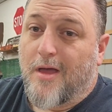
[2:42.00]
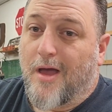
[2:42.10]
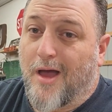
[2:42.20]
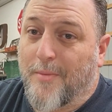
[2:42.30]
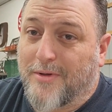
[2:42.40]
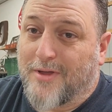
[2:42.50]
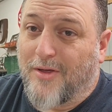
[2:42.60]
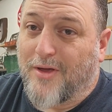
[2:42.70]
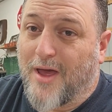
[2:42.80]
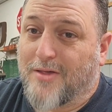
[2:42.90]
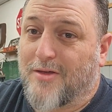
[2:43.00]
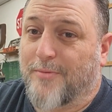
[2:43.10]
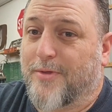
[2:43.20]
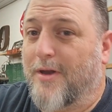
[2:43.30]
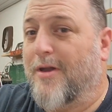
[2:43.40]
I'm going to tell you guys
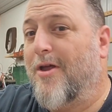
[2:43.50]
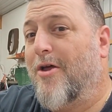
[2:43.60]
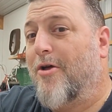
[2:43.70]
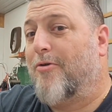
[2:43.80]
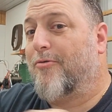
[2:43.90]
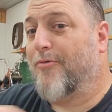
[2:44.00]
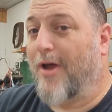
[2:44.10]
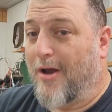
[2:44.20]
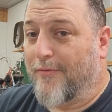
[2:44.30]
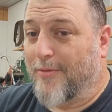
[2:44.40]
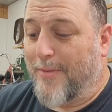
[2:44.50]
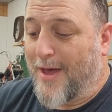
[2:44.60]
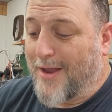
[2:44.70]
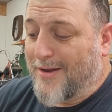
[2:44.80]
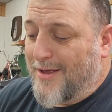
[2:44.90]
something right off the
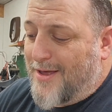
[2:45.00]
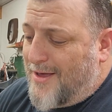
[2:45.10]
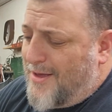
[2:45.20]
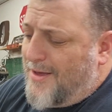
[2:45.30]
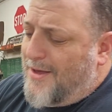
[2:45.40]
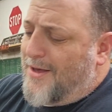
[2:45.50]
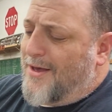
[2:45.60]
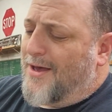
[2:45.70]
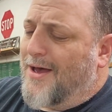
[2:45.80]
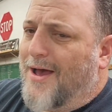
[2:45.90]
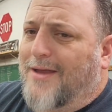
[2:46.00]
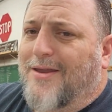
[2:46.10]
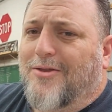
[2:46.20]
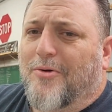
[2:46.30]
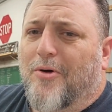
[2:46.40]
bat. I didn't
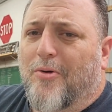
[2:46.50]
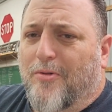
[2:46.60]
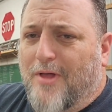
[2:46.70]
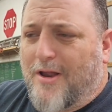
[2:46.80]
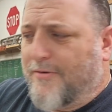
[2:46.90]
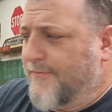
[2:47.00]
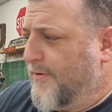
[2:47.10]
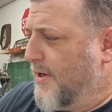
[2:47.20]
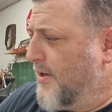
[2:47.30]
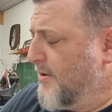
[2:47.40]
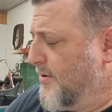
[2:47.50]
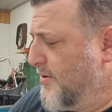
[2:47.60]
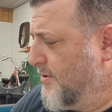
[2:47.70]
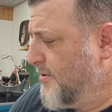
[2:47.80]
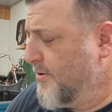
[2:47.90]
do a whole lot of
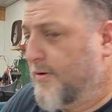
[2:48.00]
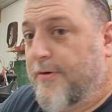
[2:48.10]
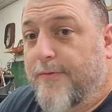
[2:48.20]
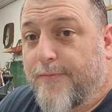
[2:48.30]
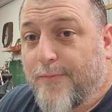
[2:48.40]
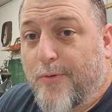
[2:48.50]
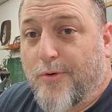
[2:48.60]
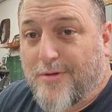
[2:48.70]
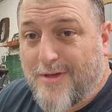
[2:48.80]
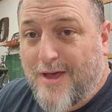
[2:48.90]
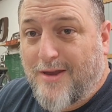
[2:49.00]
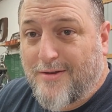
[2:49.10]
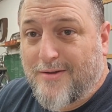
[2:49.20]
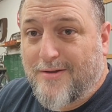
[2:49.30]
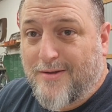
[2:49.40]

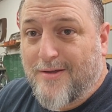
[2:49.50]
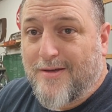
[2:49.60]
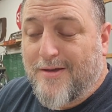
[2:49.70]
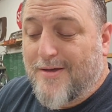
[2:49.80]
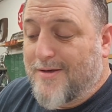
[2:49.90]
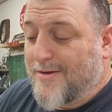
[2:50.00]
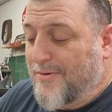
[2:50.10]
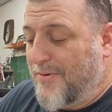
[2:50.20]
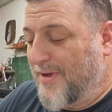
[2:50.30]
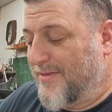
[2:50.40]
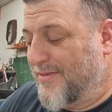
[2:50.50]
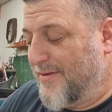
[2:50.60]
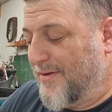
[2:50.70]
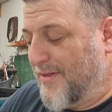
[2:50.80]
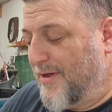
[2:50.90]
foresight with
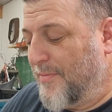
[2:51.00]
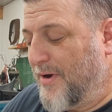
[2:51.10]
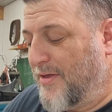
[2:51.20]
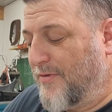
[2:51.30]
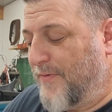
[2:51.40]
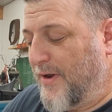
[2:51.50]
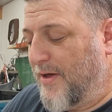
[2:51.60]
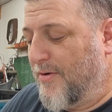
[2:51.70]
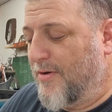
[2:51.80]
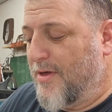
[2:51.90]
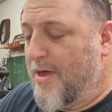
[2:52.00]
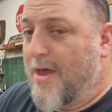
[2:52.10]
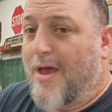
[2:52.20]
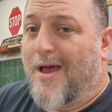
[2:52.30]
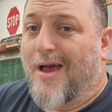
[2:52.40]
a little bit of this video.
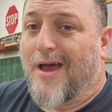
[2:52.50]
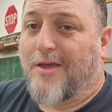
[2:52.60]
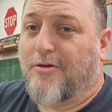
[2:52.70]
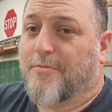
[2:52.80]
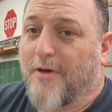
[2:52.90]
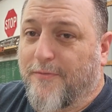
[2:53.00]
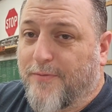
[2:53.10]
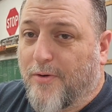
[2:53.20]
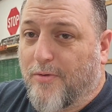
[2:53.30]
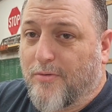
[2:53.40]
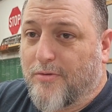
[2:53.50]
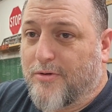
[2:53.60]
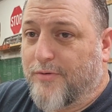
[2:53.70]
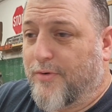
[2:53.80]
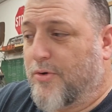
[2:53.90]
I use my phone
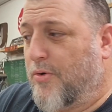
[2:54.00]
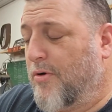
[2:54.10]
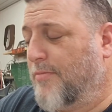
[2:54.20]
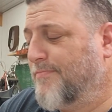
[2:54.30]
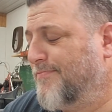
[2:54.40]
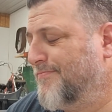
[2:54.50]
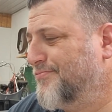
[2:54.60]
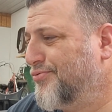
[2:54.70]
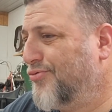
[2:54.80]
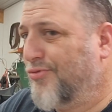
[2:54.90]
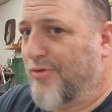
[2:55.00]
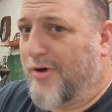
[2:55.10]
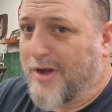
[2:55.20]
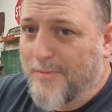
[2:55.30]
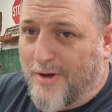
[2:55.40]
to record
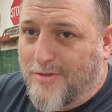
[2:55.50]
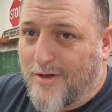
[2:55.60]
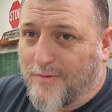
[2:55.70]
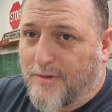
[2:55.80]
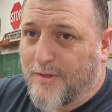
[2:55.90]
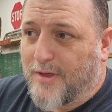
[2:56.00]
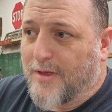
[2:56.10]
pretty much everything.